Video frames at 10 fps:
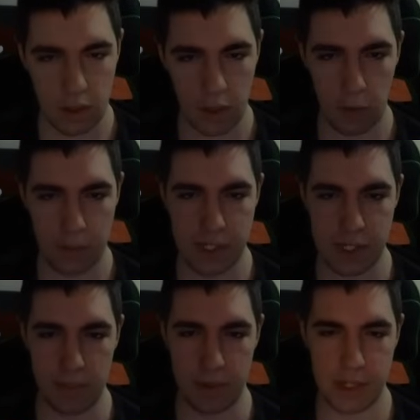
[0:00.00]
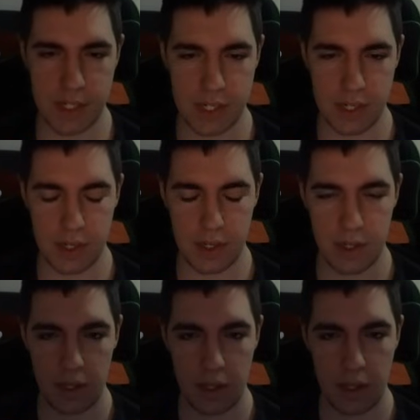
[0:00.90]
Hope Summers.
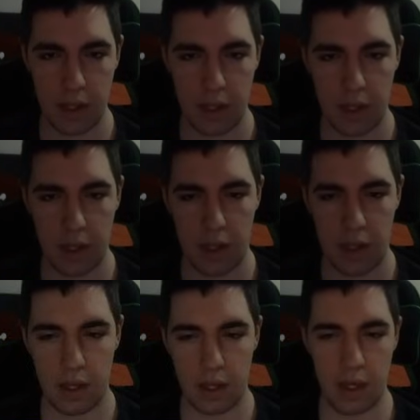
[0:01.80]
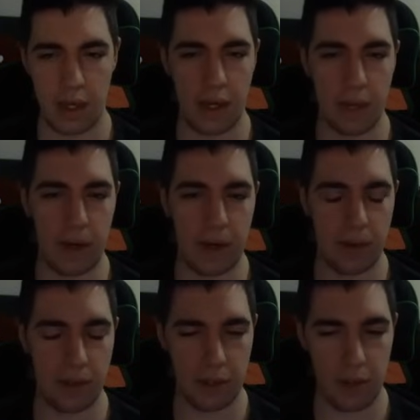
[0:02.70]
A am I
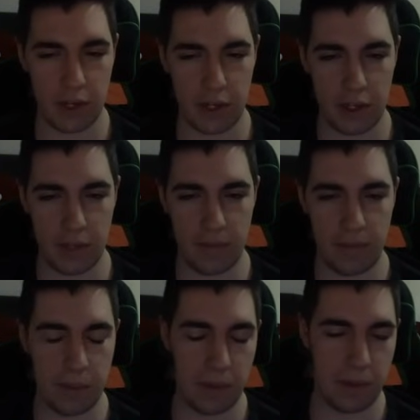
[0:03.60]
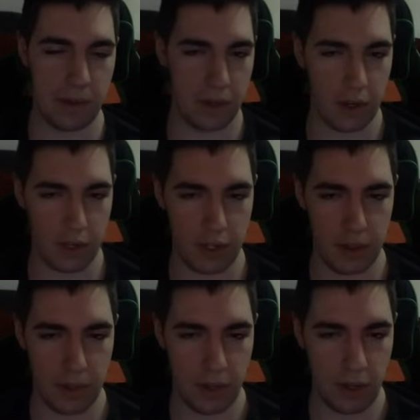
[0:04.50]
really locking him? Am I really locking
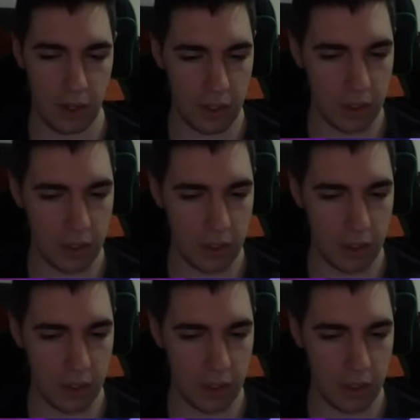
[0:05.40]
him at all?